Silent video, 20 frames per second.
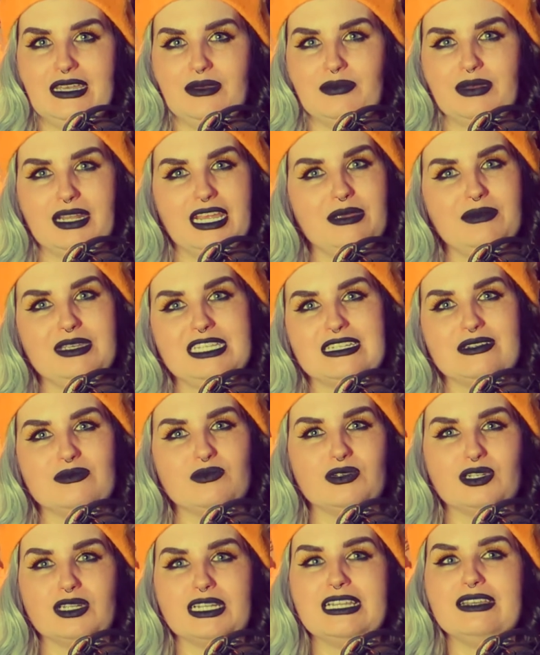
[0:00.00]
but Amy didn't
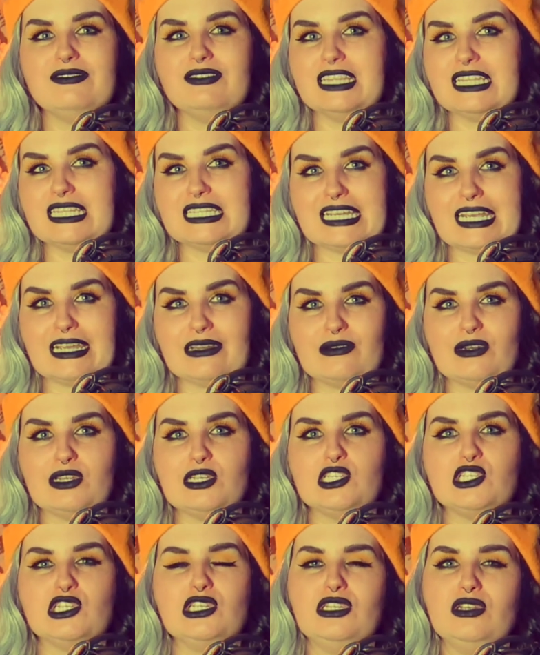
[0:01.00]
want to live in the town
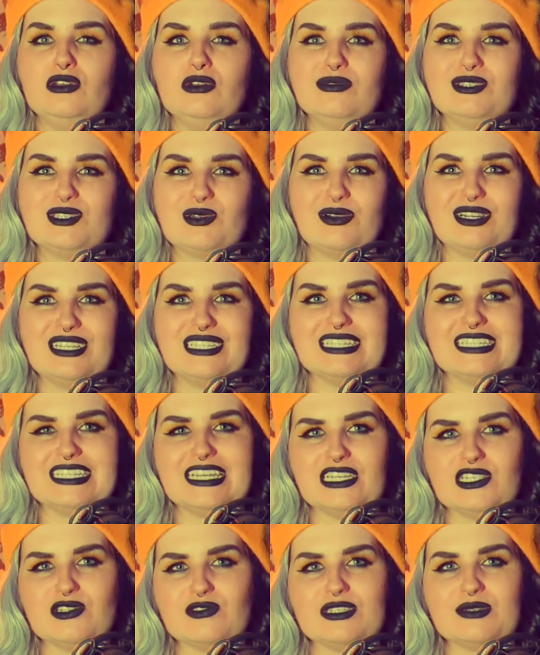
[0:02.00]
as she knew it was quite a
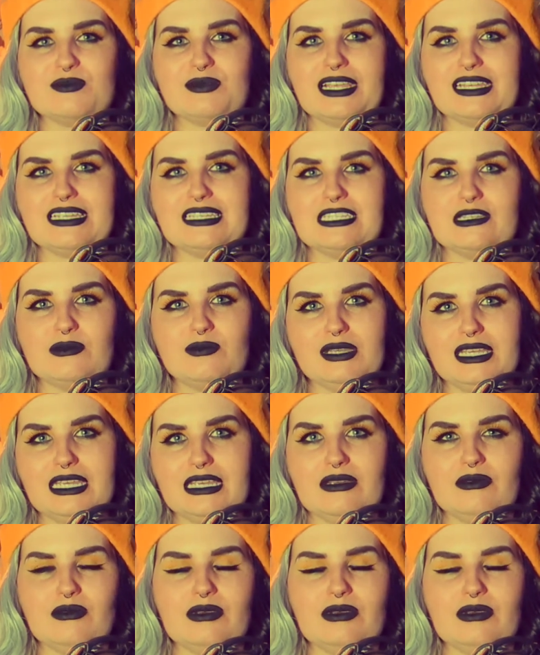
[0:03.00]
dangerous place to be